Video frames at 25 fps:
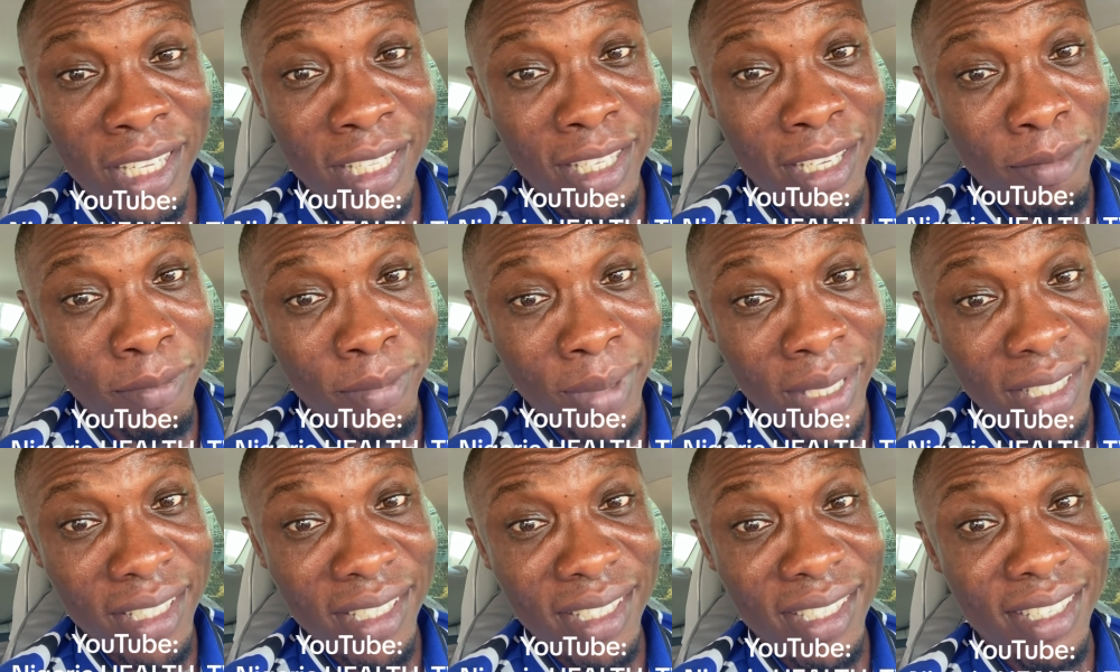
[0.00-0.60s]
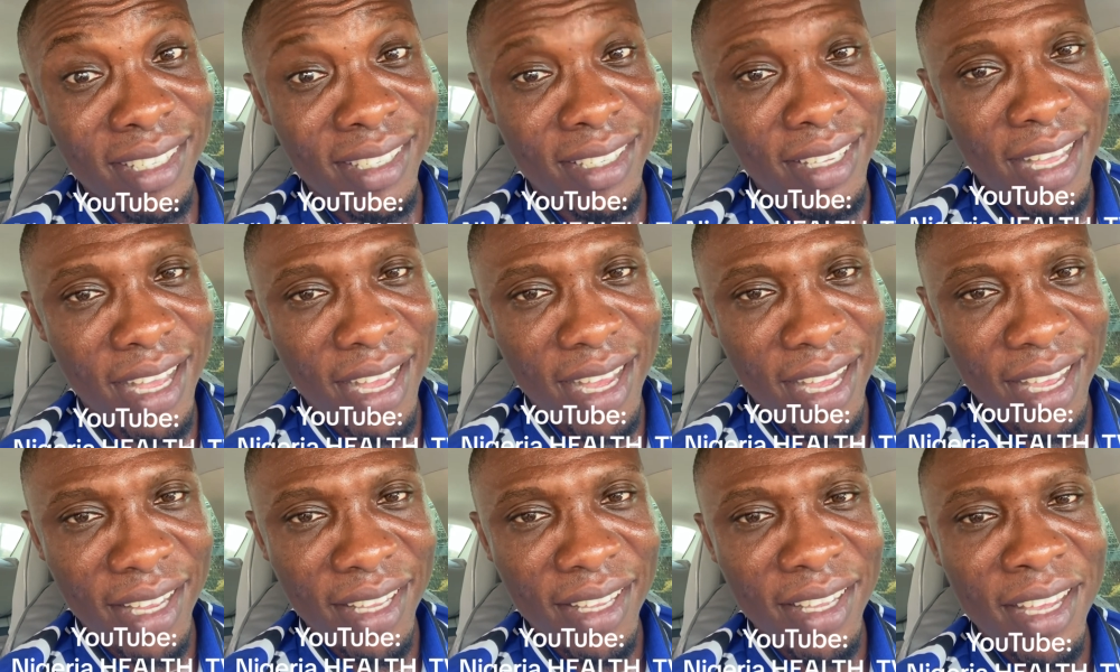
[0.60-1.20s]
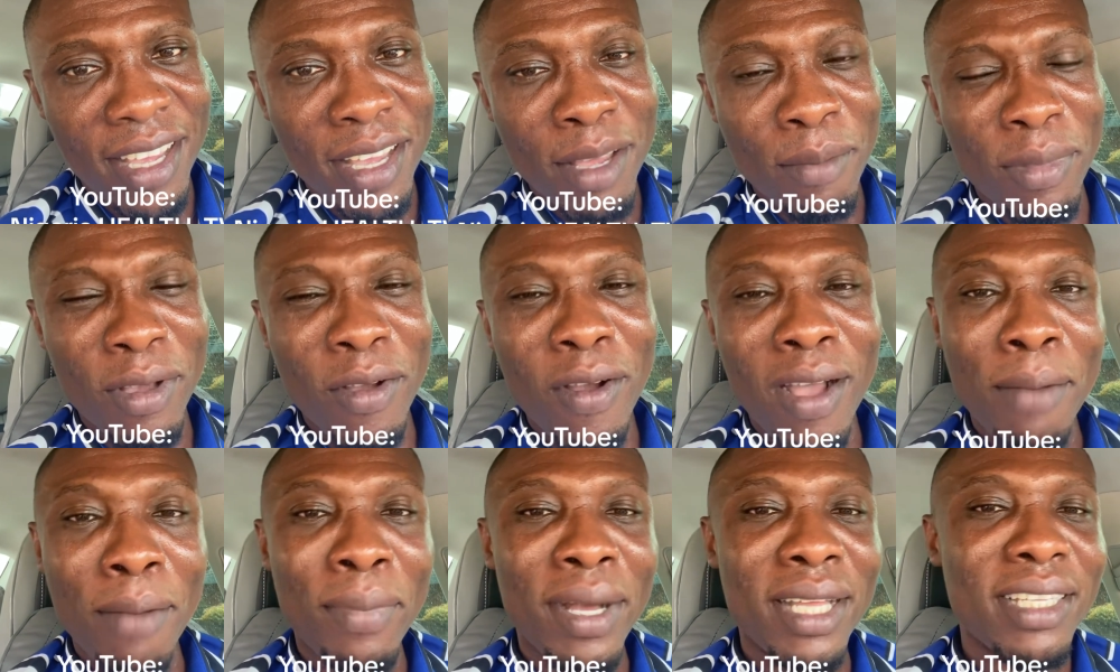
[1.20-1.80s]
diabetes is high,
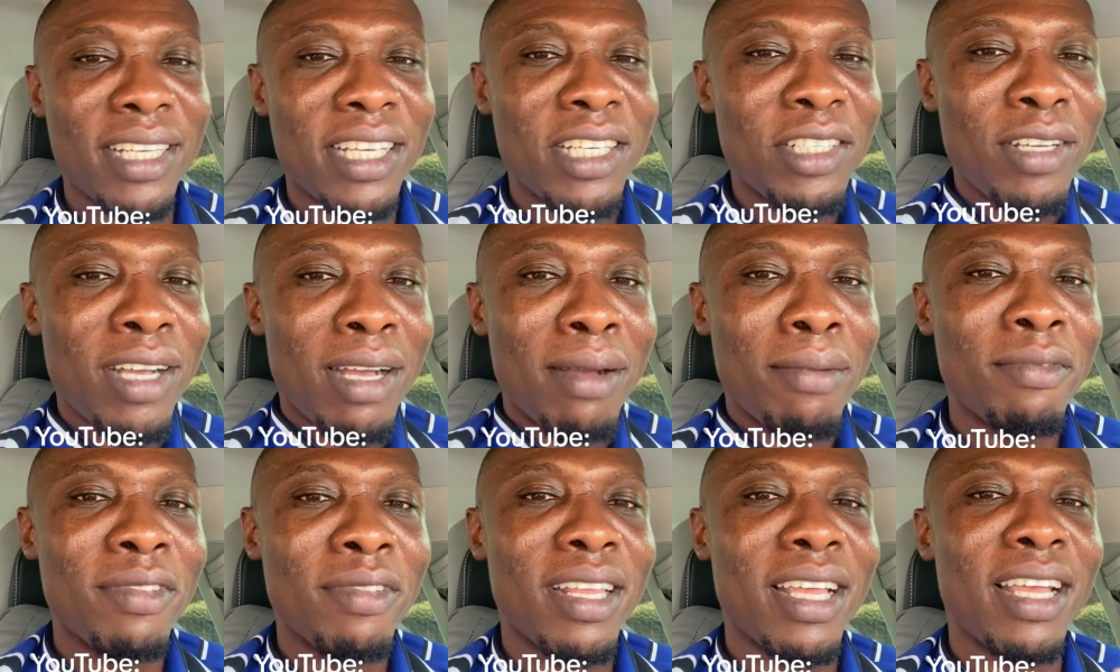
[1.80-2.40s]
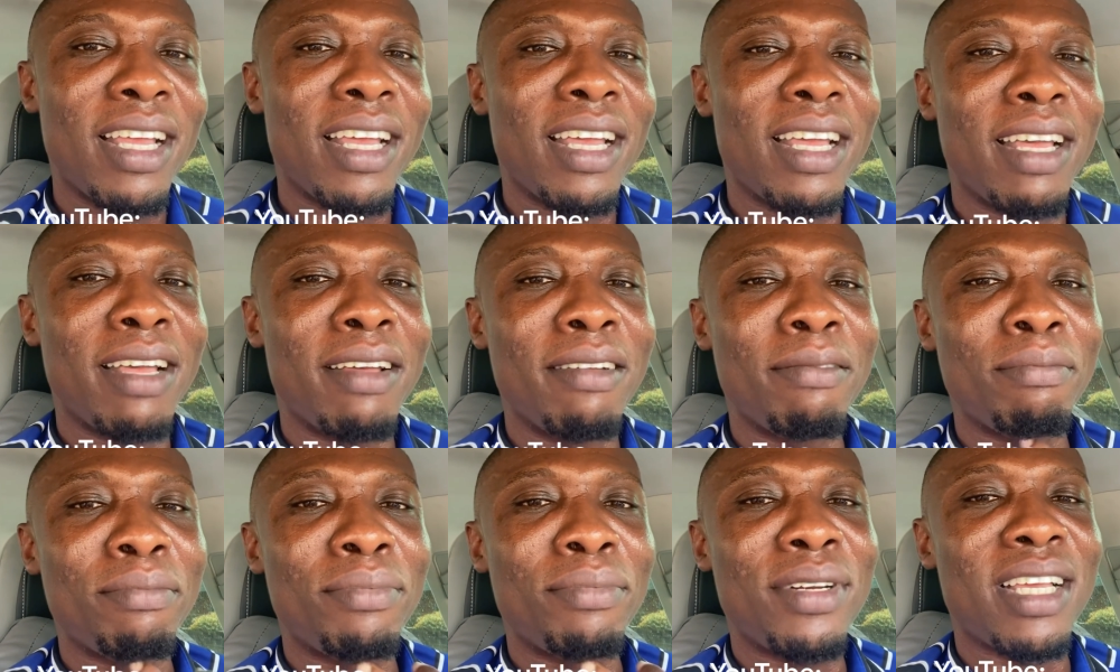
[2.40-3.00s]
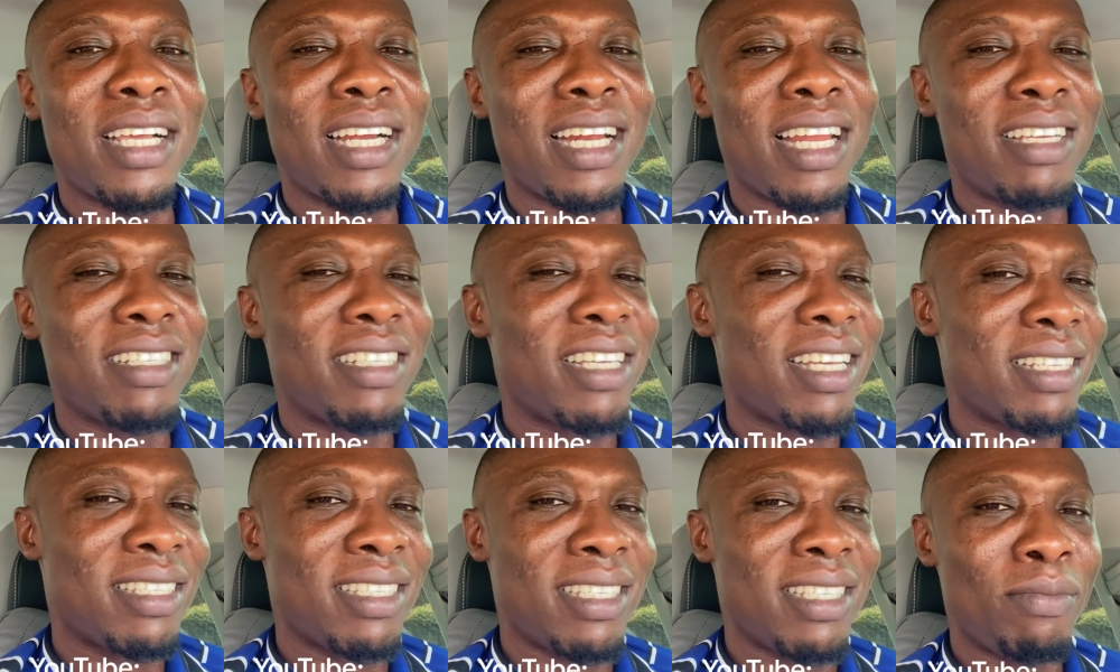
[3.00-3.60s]
because hypertension and
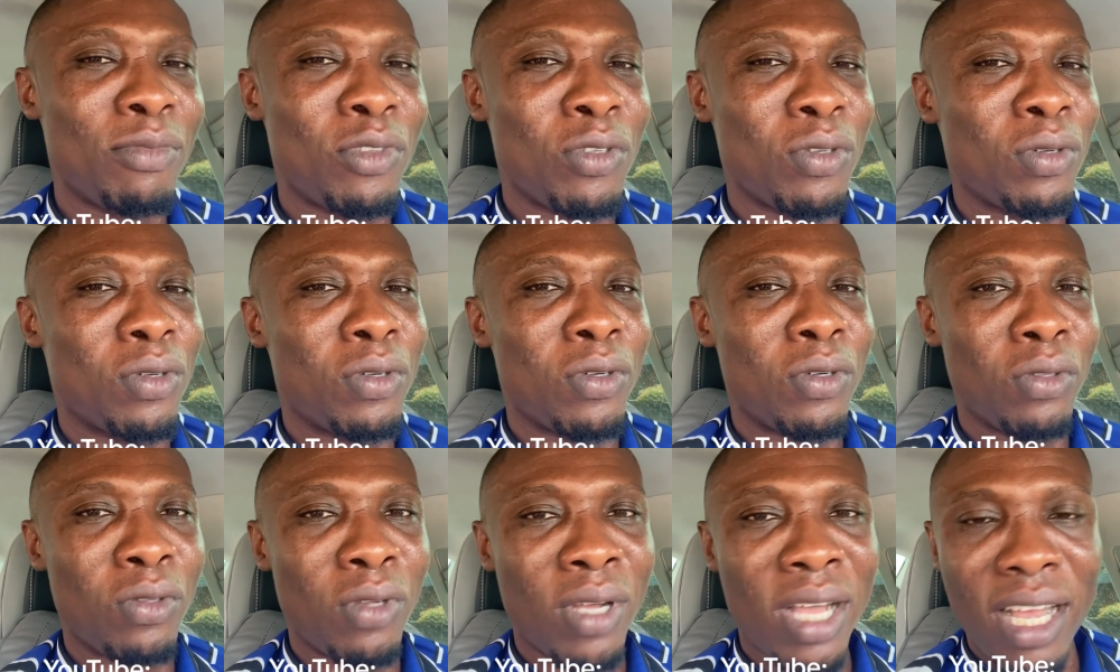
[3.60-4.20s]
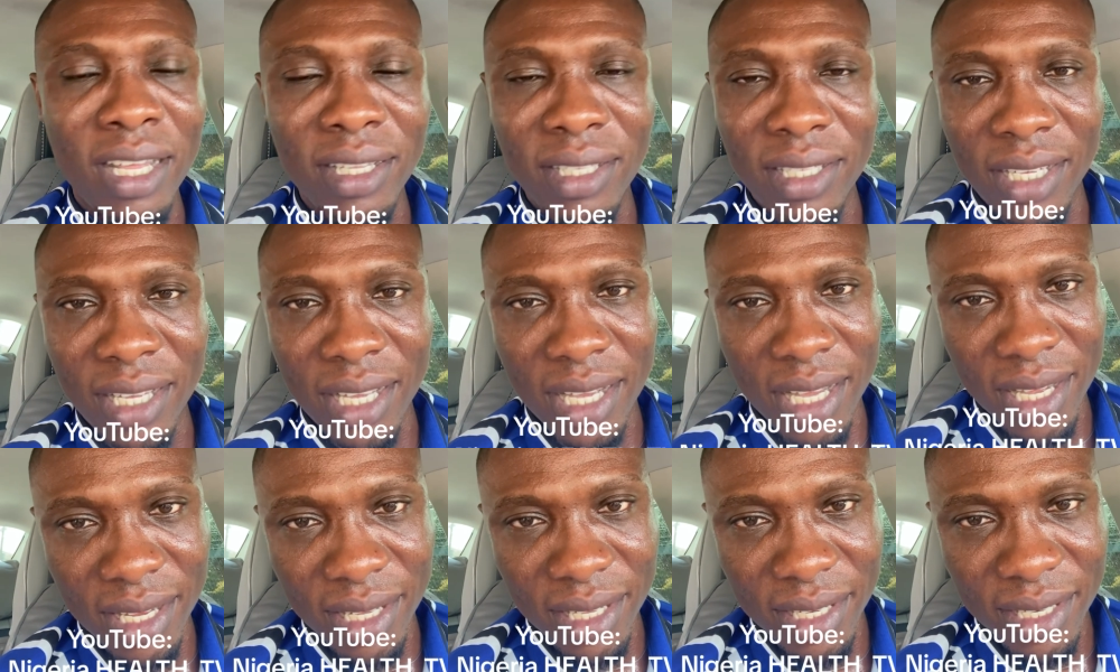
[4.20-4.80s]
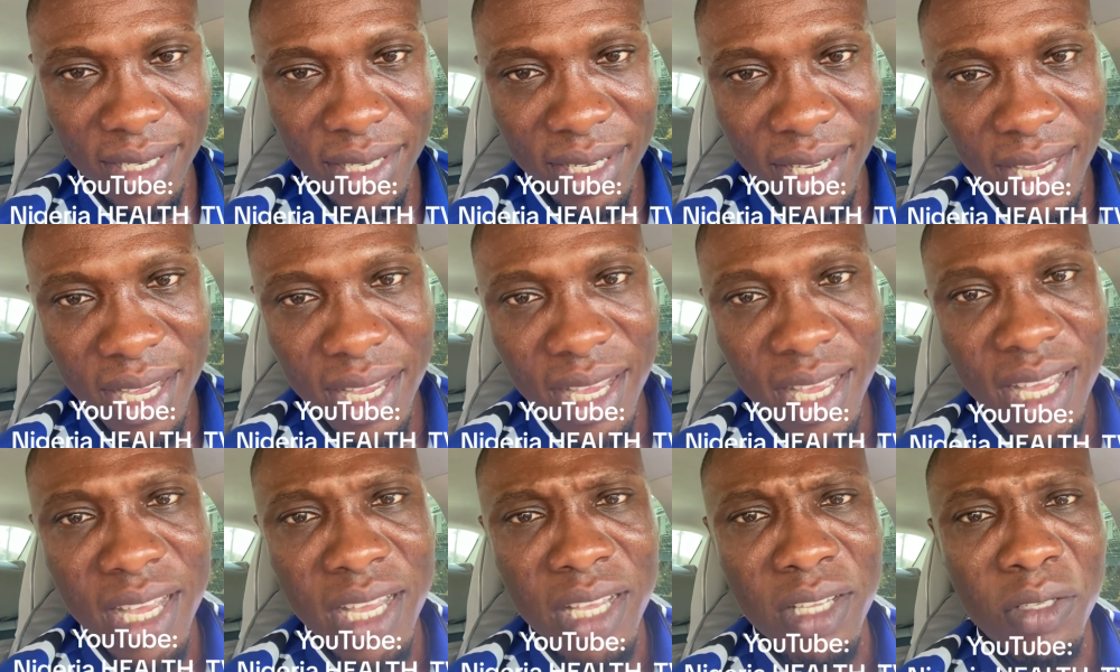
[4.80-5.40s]
preeclampsia seem to go hand in hand.
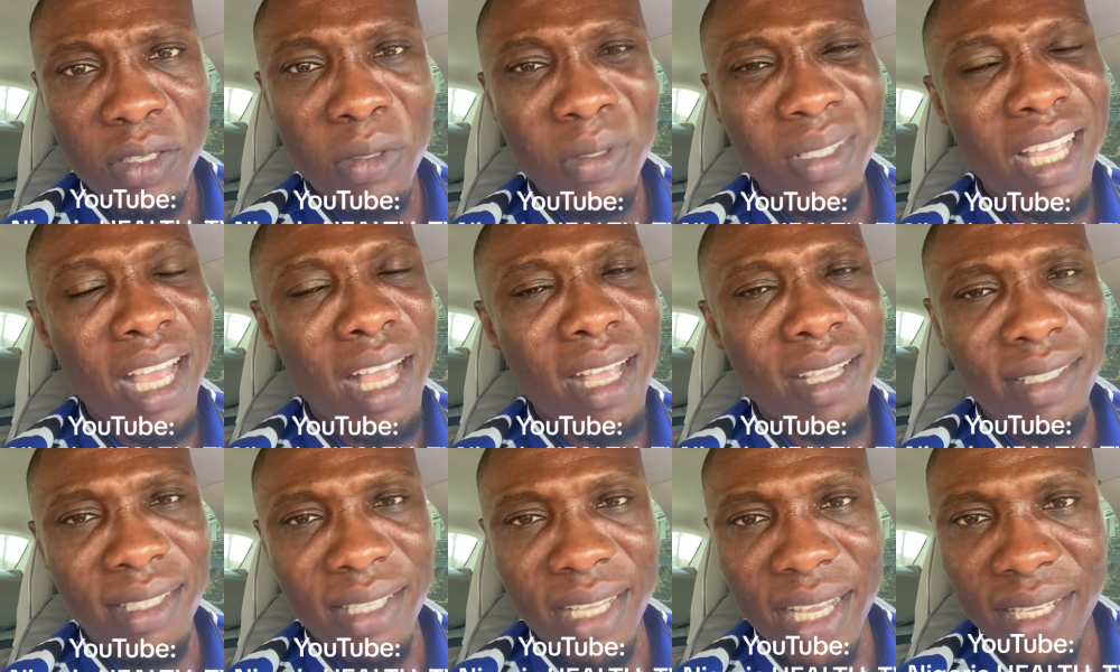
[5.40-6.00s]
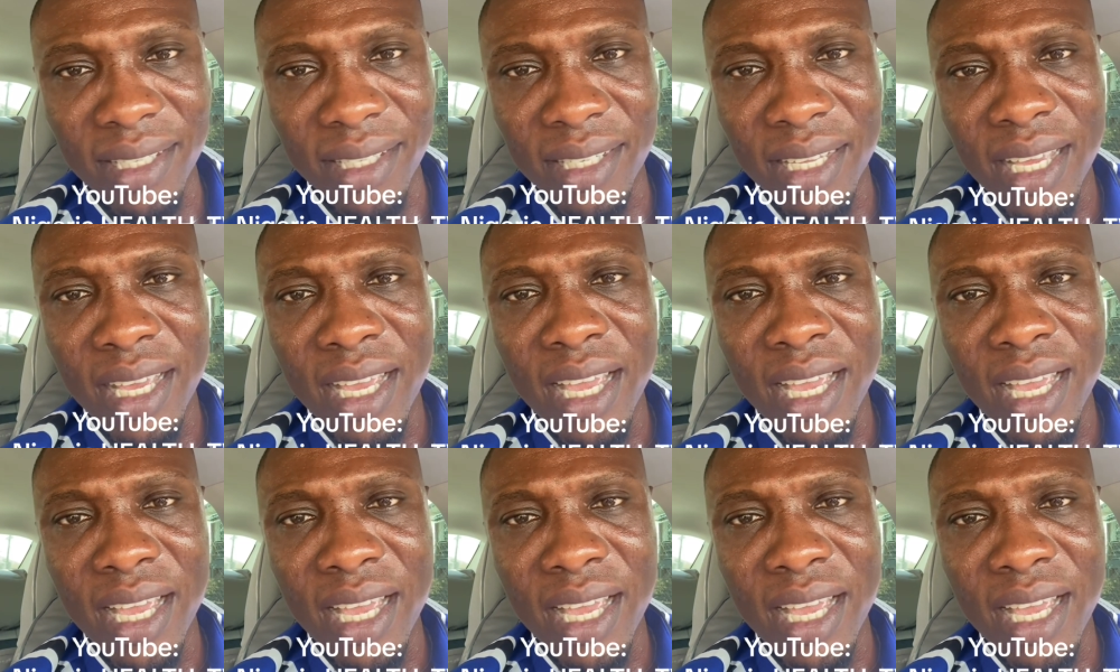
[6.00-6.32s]
So that's that.